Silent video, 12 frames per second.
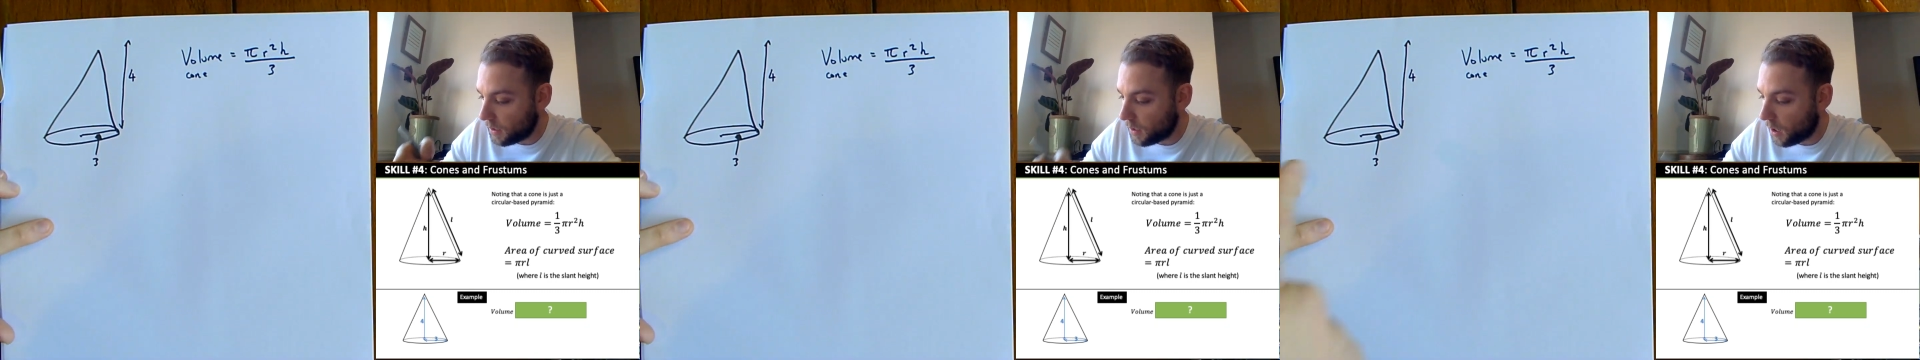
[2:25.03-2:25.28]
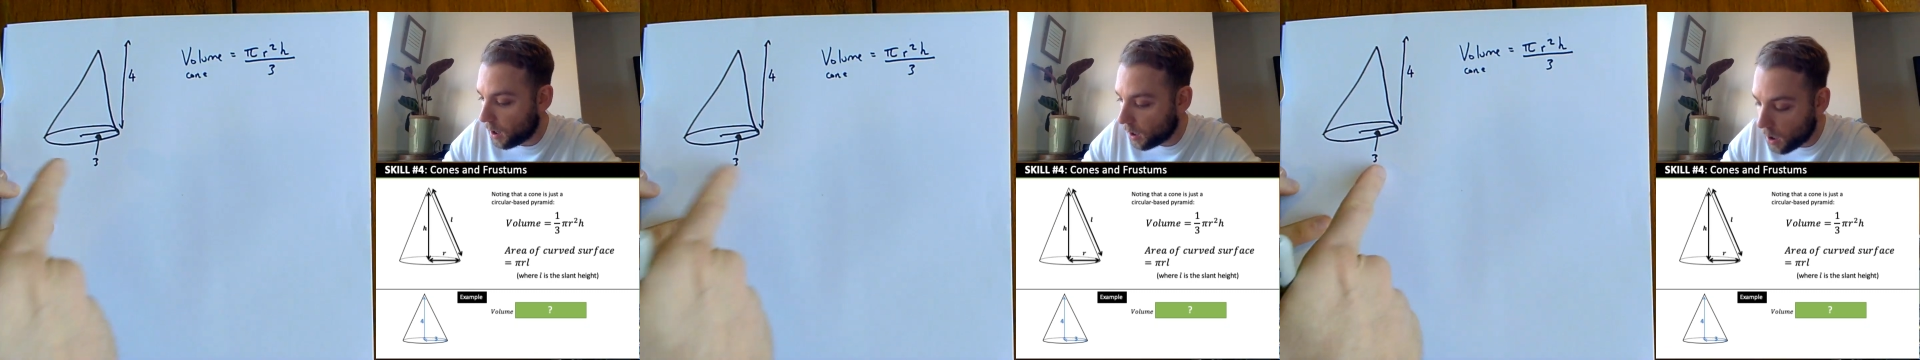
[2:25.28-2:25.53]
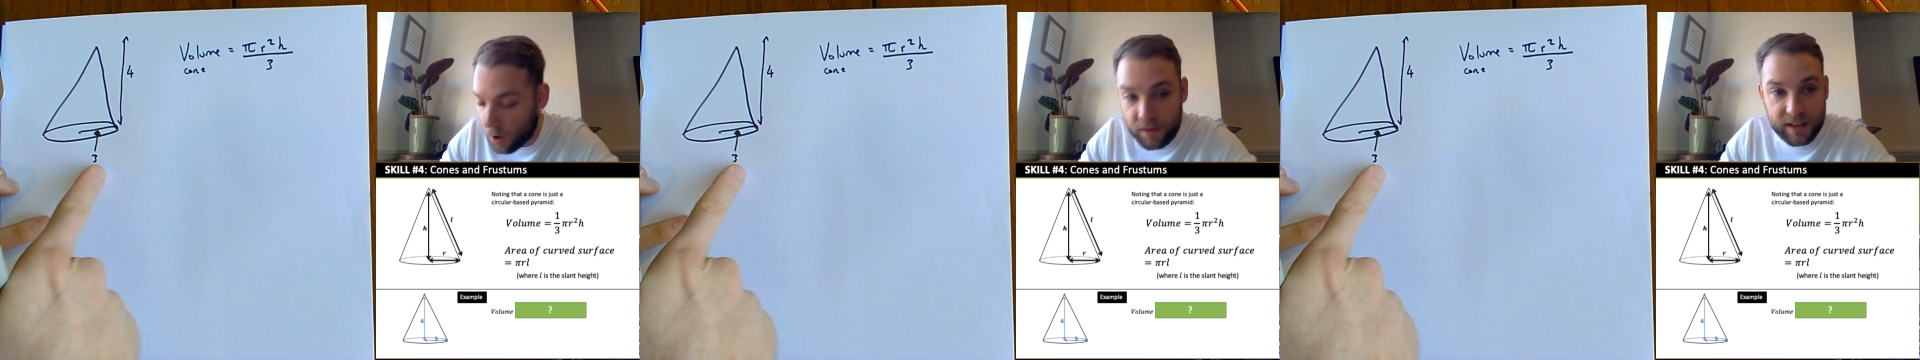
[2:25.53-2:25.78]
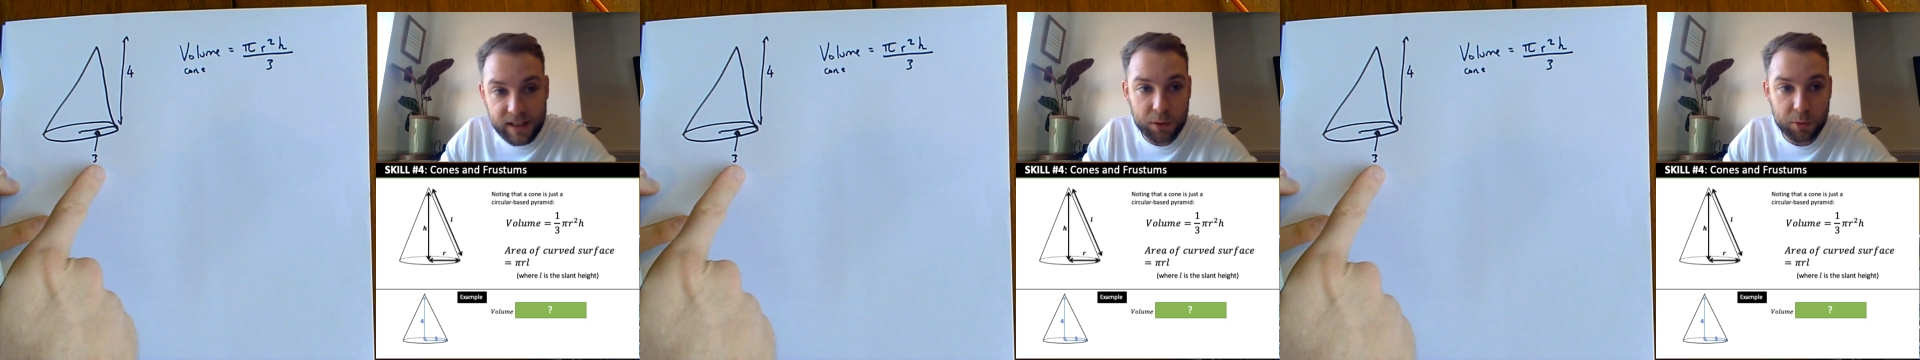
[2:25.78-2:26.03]
r is
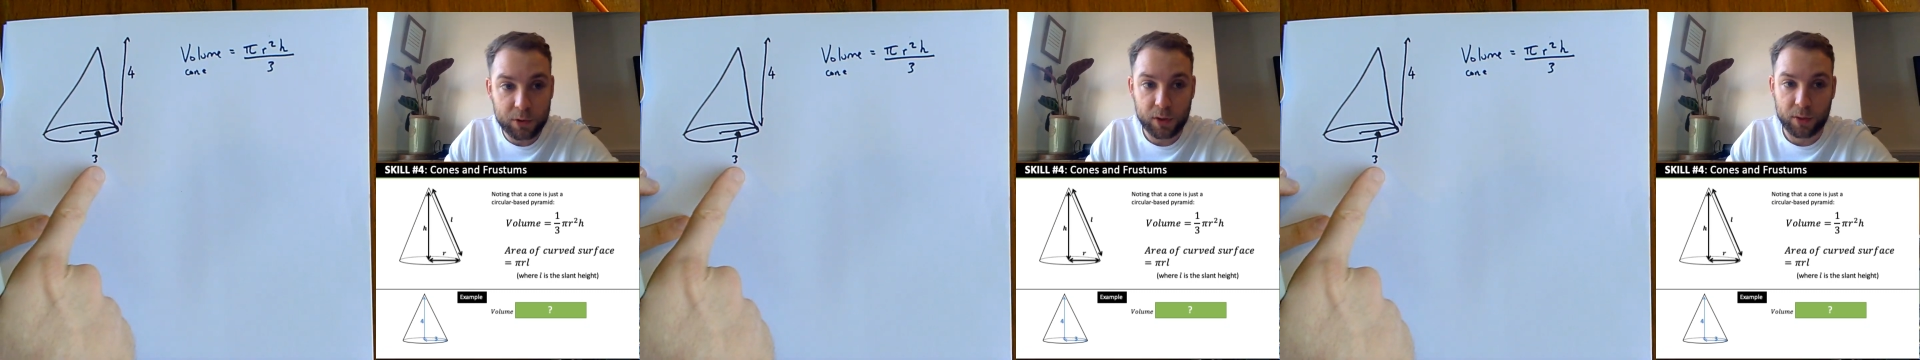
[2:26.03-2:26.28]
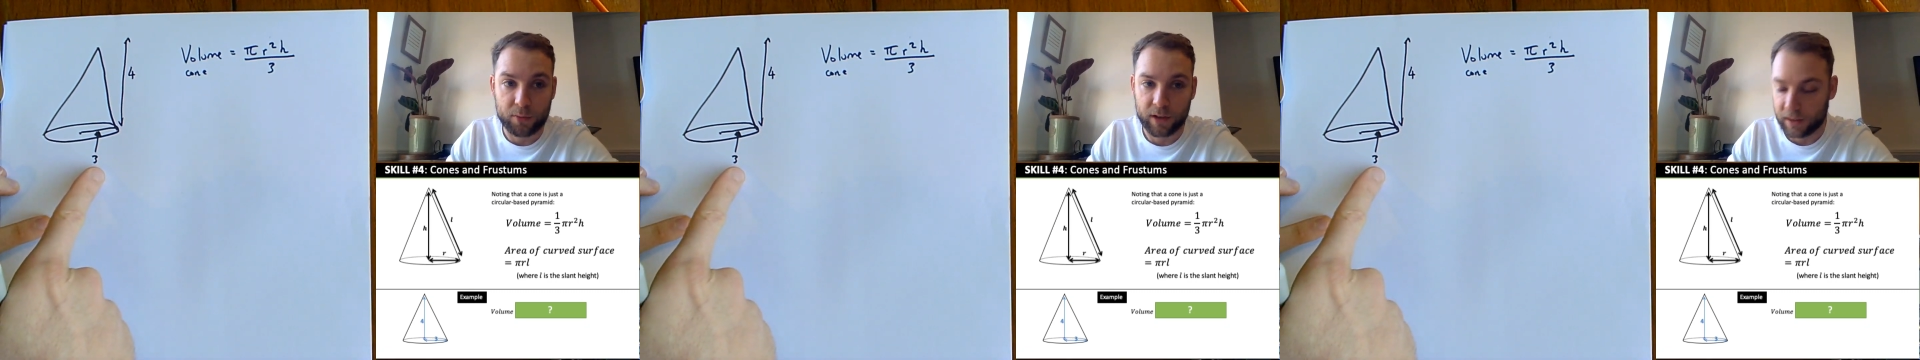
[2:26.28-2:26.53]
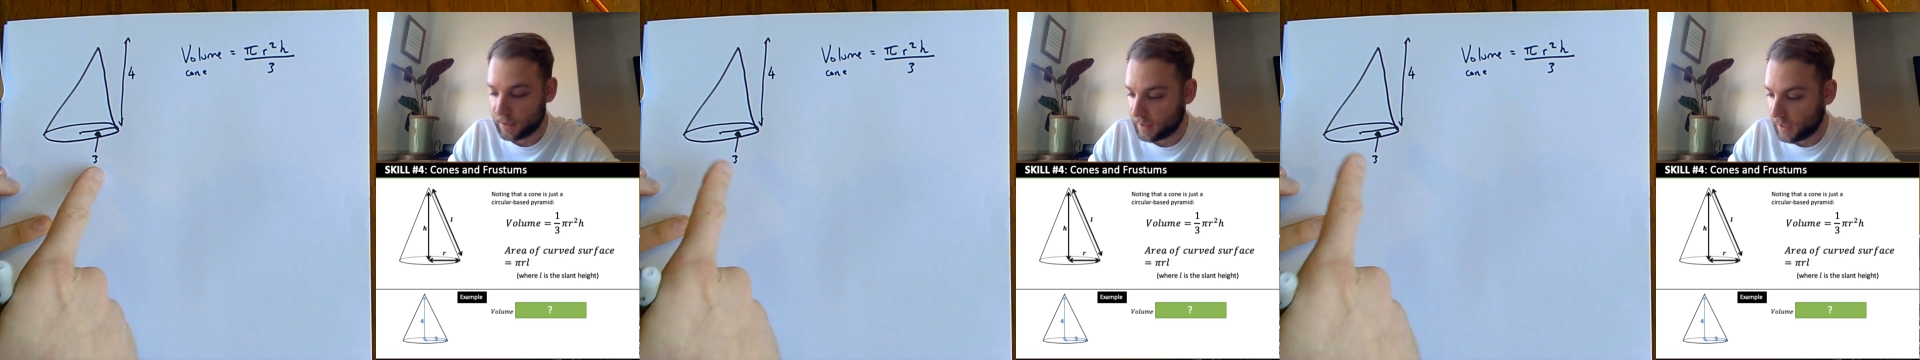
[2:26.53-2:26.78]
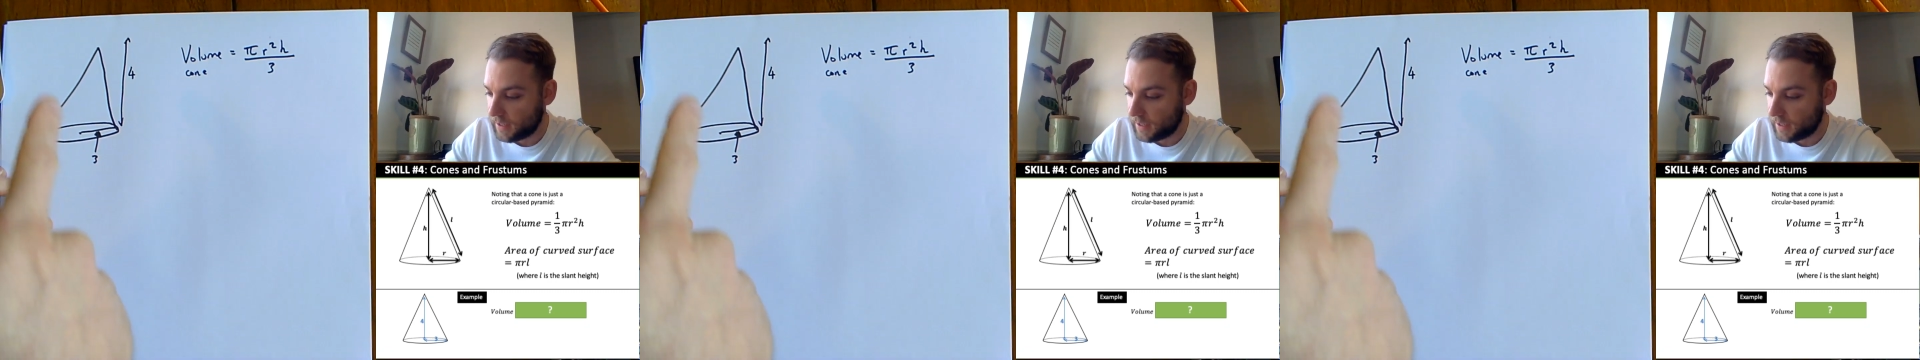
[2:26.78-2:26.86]
equal to 3 in this case,